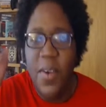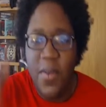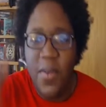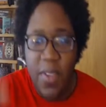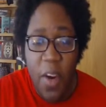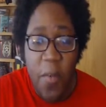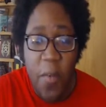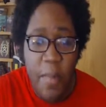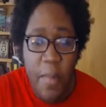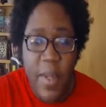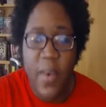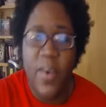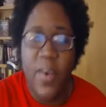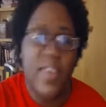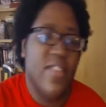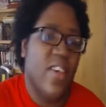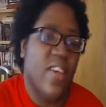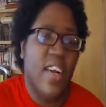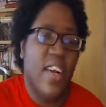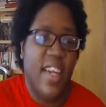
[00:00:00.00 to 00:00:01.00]
there will be a
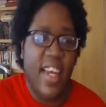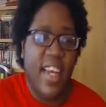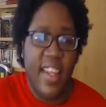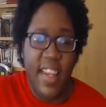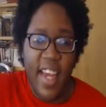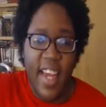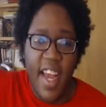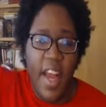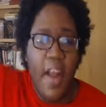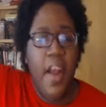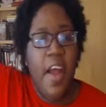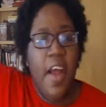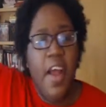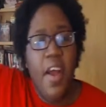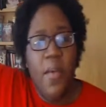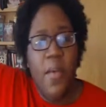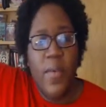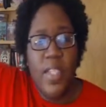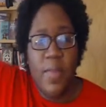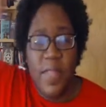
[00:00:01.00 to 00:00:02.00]
queer song of the day at the end,
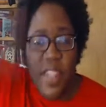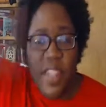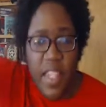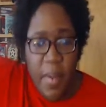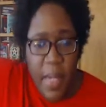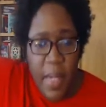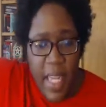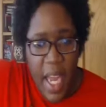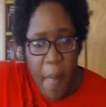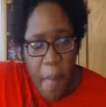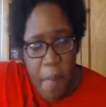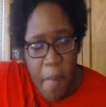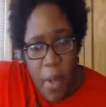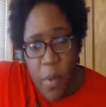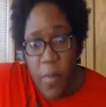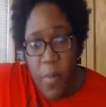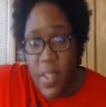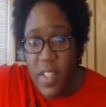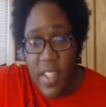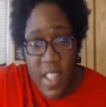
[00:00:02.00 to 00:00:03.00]
which I'm just going to be like,
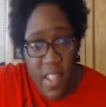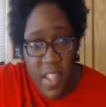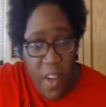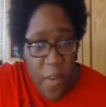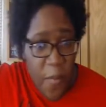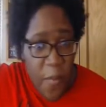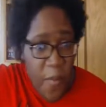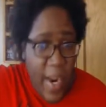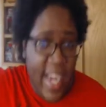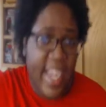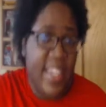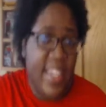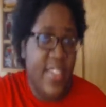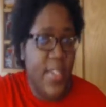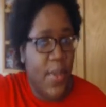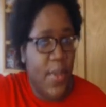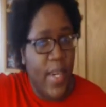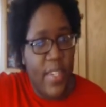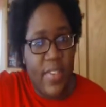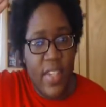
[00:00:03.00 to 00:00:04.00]
boom, we're just going to go right
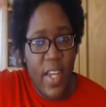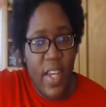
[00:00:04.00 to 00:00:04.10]
into it.